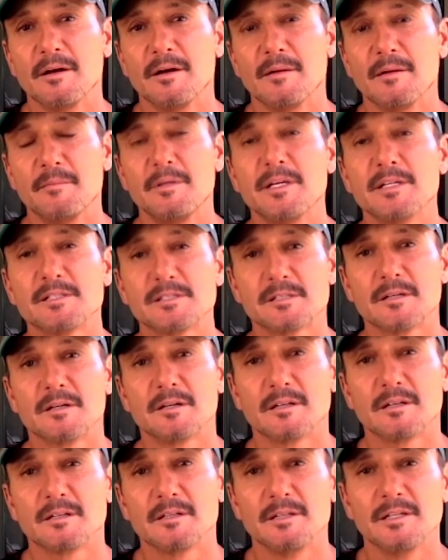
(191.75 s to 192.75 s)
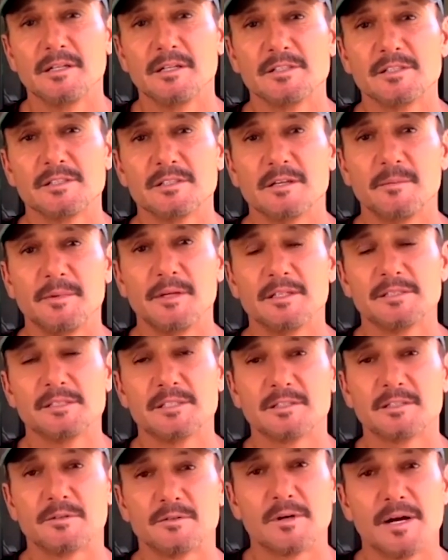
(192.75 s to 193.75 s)
amidst all of this? I mean, is
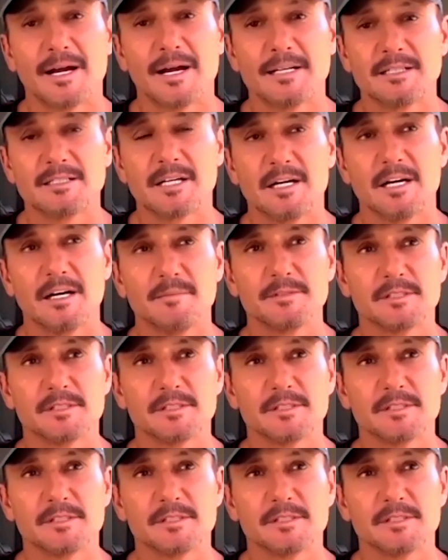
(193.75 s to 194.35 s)
it the right time? Is